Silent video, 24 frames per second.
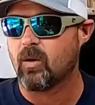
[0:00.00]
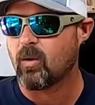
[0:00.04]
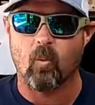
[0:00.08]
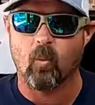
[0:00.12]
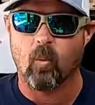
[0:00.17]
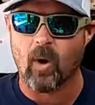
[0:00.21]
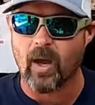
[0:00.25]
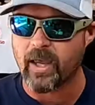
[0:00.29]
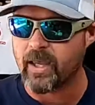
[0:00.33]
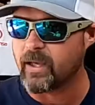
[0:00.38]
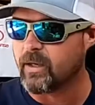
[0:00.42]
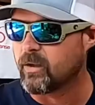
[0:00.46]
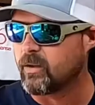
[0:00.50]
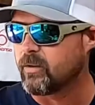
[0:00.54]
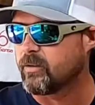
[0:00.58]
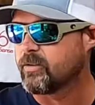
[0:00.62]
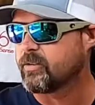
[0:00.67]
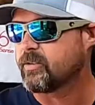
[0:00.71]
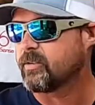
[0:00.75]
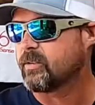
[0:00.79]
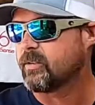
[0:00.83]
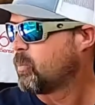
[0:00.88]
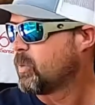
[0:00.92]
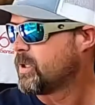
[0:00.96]

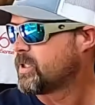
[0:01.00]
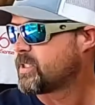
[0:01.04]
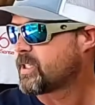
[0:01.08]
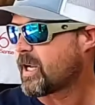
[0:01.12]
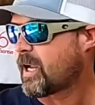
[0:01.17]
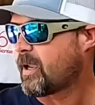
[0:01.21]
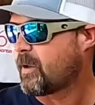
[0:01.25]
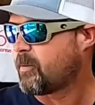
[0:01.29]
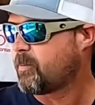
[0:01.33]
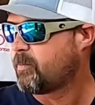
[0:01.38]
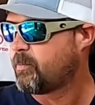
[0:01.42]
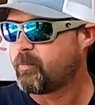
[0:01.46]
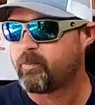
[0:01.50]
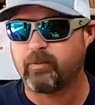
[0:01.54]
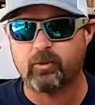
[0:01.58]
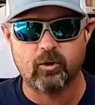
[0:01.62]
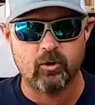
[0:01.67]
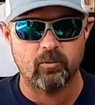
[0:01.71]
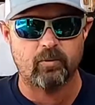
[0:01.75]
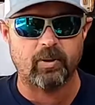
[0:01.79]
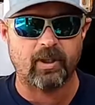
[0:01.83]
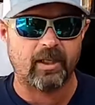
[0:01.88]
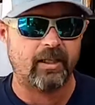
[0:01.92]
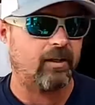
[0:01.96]
whales, which I
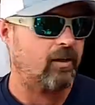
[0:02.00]
do plan